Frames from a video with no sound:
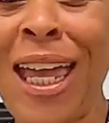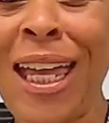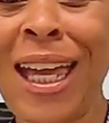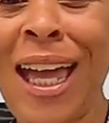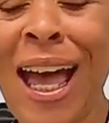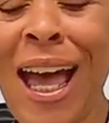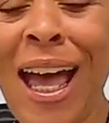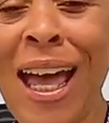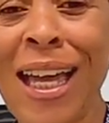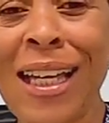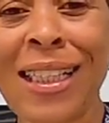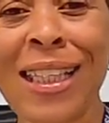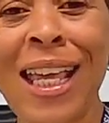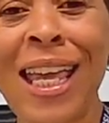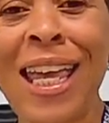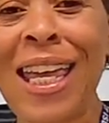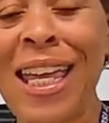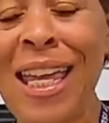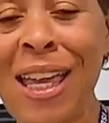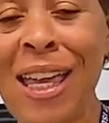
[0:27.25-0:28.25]
Hey,
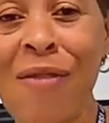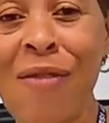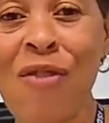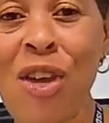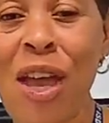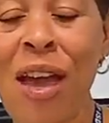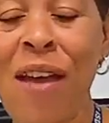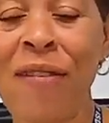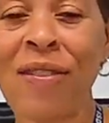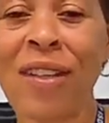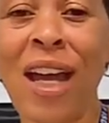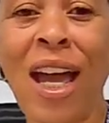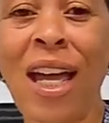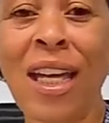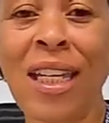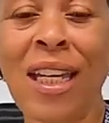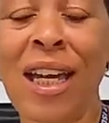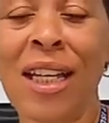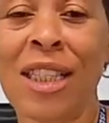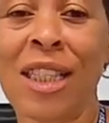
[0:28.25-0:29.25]
guys, if you
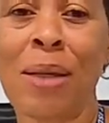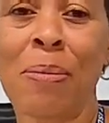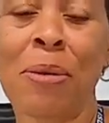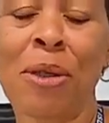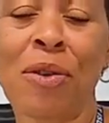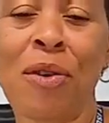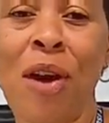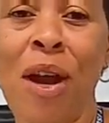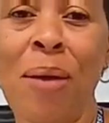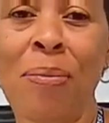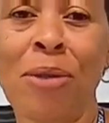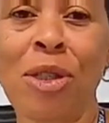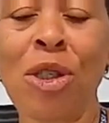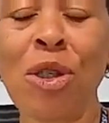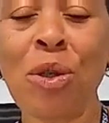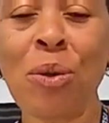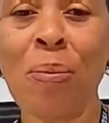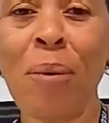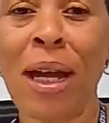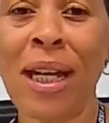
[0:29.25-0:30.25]
have not yet
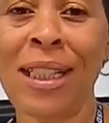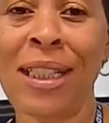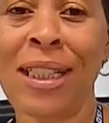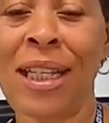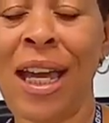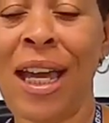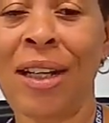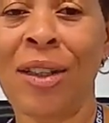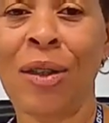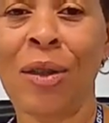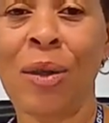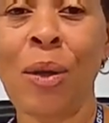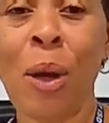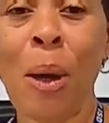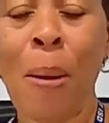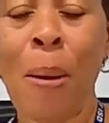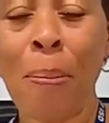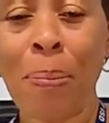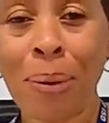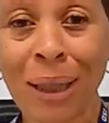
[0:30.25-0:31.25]
subscribed to my
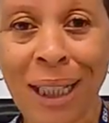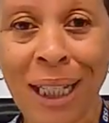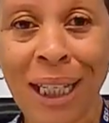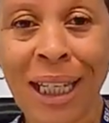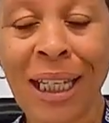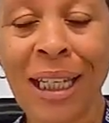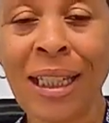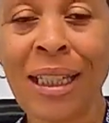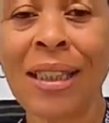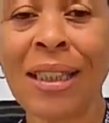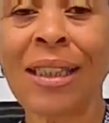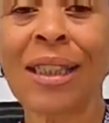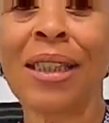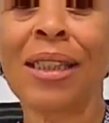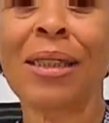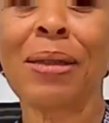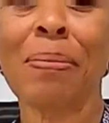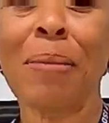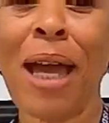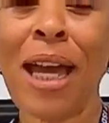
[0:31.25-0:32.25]
channel,
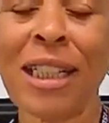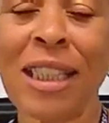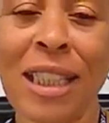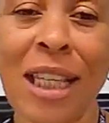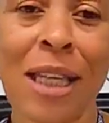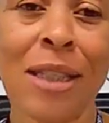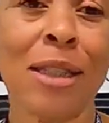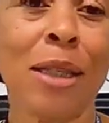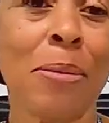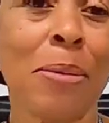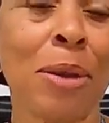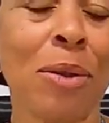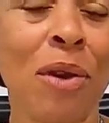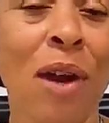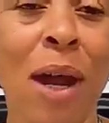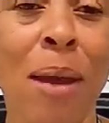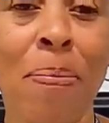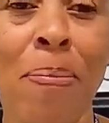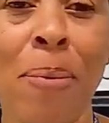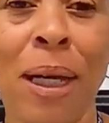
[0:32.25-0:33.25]
please smash that
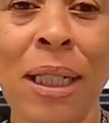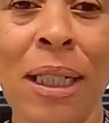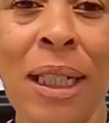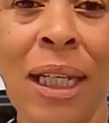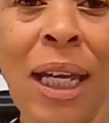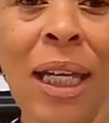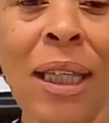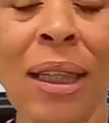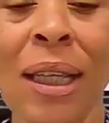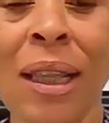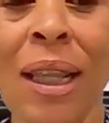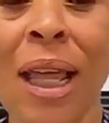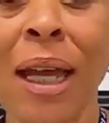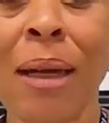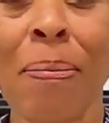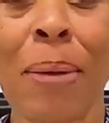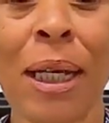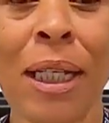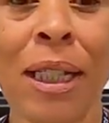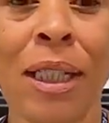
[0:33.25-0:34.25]
subscribe button, kick
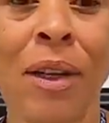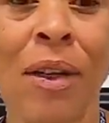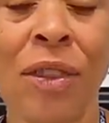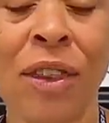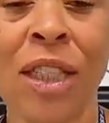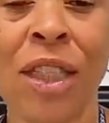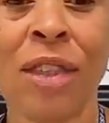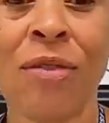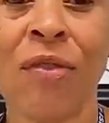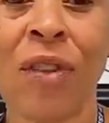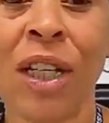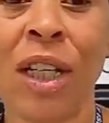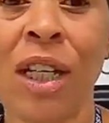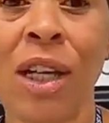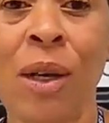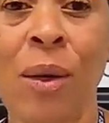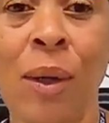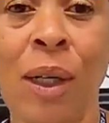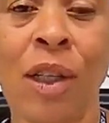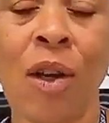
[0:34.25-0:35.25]
the like button on this
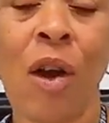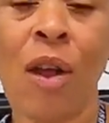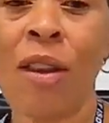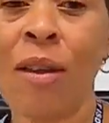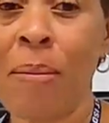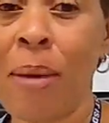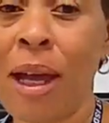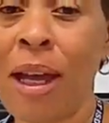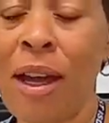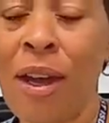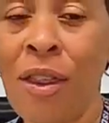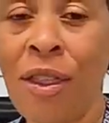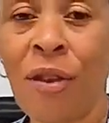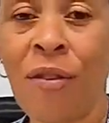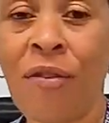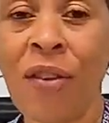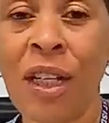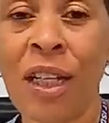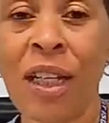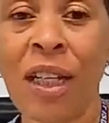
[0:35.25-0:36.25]
video and all of my
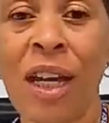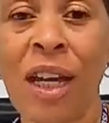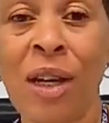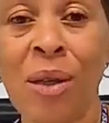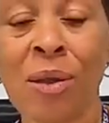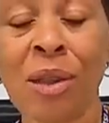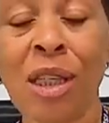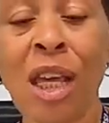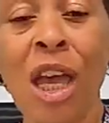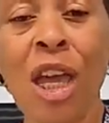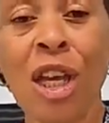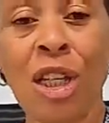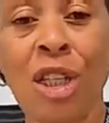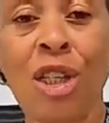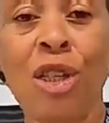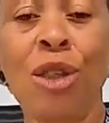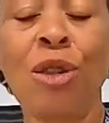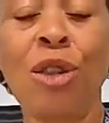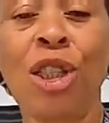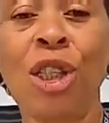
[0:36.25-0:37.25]
other videos.
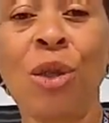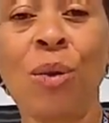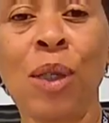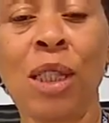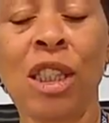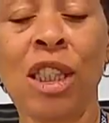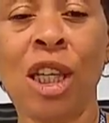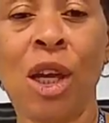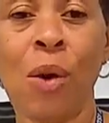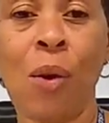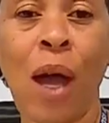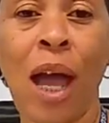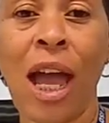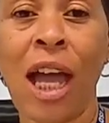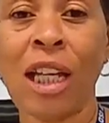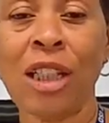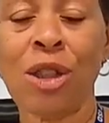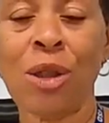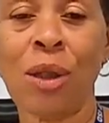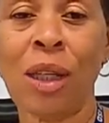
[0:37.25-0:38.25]
You doing so
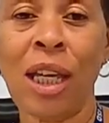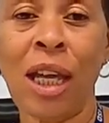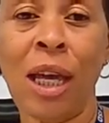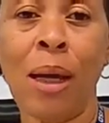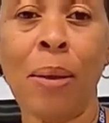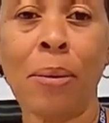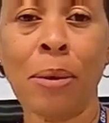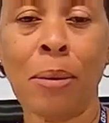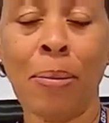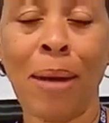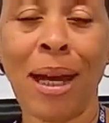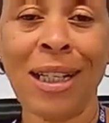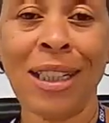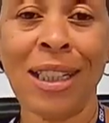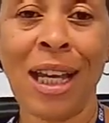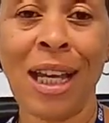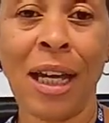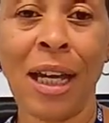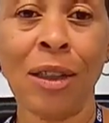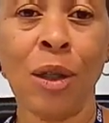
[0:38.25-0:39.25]
actually helps
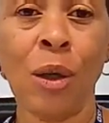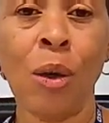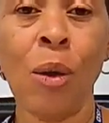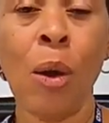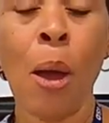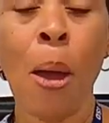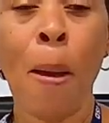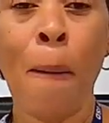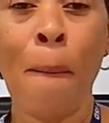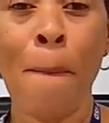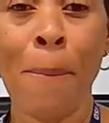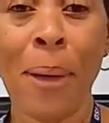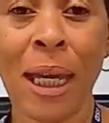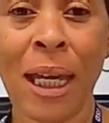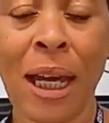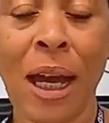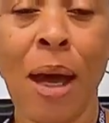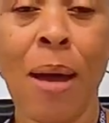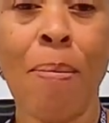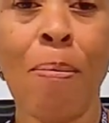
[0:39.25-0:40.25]
my channel
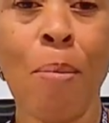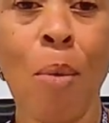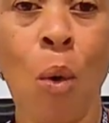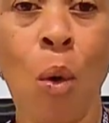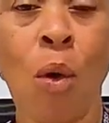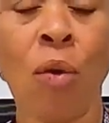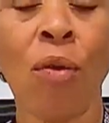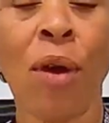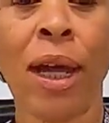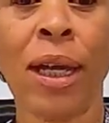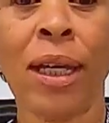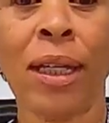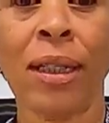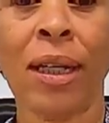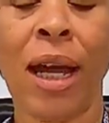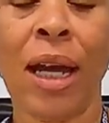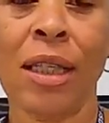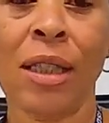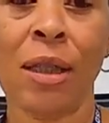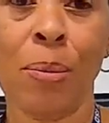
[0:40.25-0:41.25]
become more
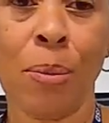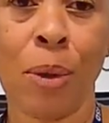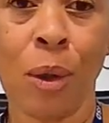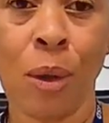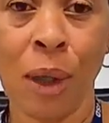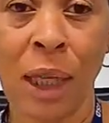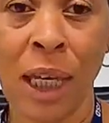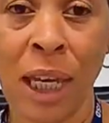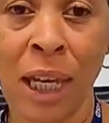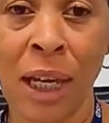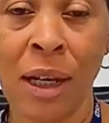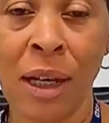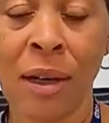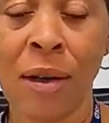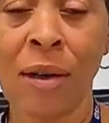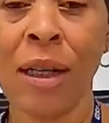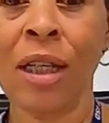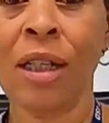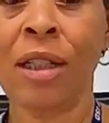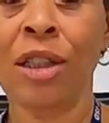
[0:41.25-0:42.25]
recognizable
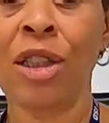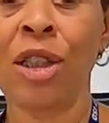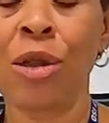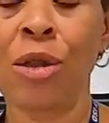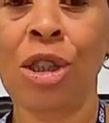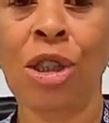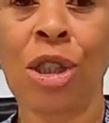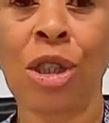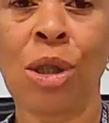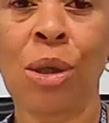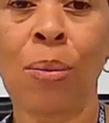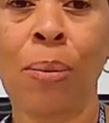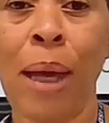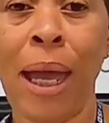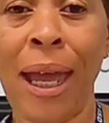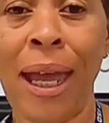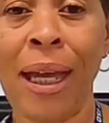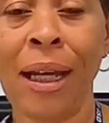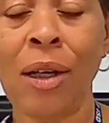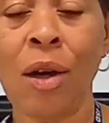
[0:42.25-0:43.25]
here in
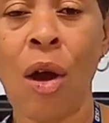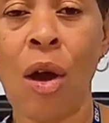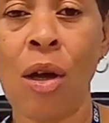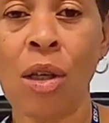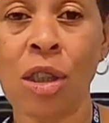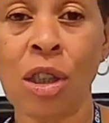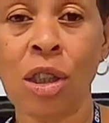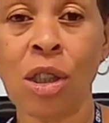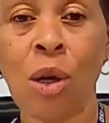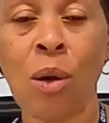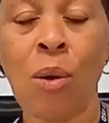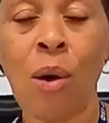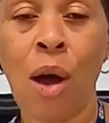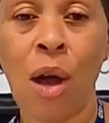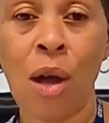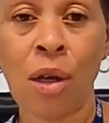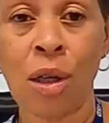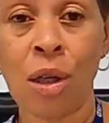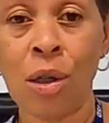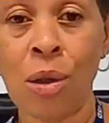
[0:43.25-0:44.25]
YouTube and
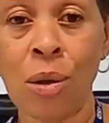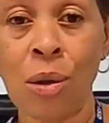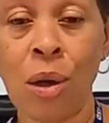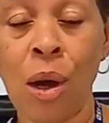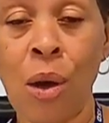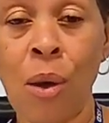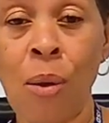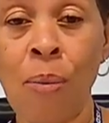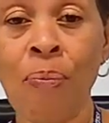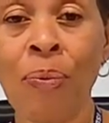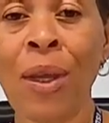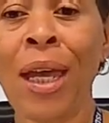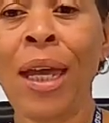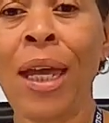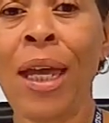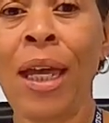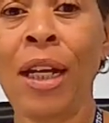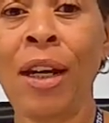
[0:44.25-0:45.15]
also on Google.